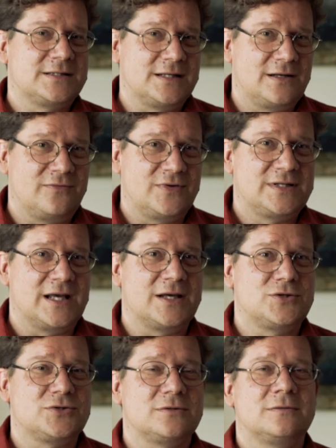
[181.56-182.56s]
an
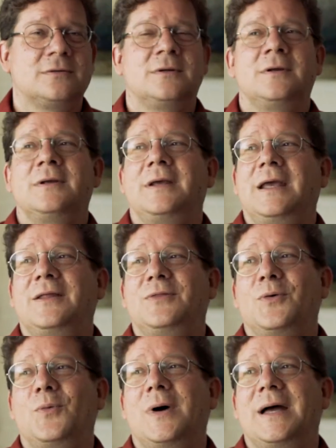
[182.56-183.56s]
invitation, and
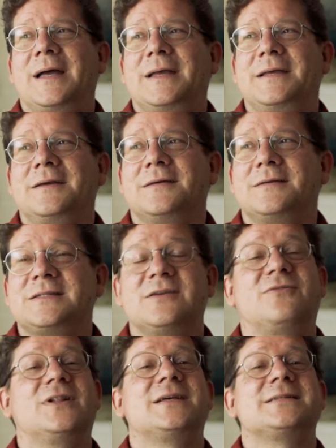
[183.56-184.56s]
the way
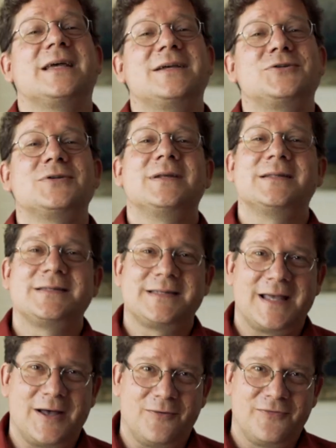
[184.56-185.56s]
civilization
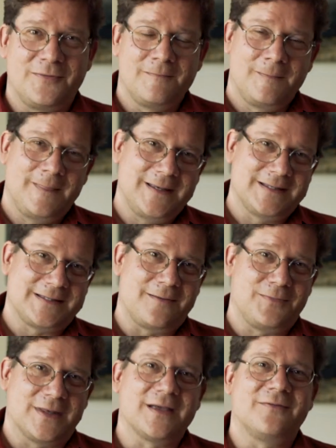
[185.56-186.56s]
itself is
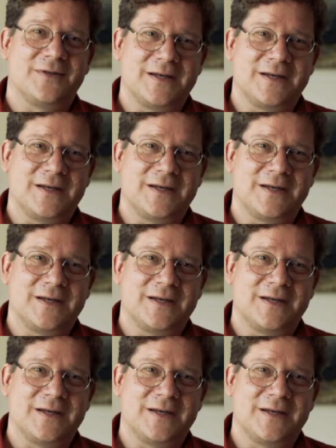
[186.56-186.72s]
something of an